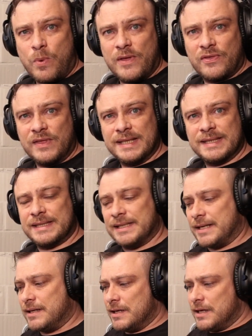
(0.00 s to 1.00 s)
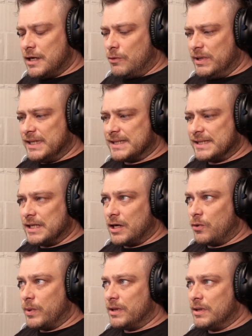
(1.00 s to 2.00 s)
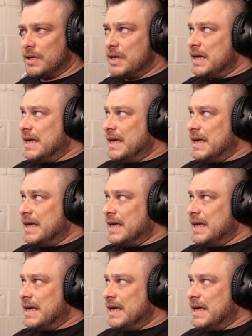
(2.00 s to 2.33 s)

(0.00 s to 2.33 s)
with this steering wheel.